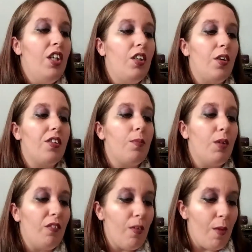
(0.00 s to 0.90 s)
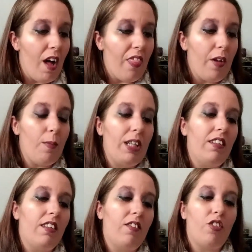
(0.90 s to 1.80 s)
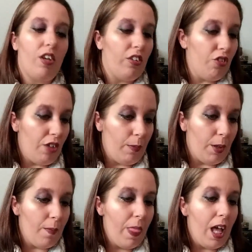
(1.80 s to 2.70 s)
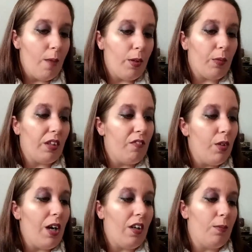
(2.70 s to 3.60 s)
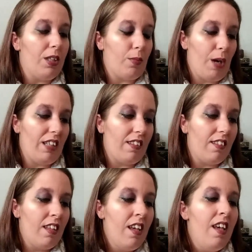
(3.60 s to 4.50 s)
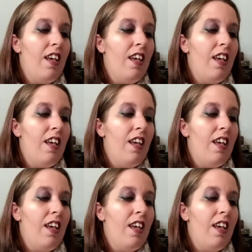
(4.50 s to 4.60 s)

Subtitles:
Notice the beautiful moth that reminds us of Strain the Dreamer, a book with a few alchemy surprises.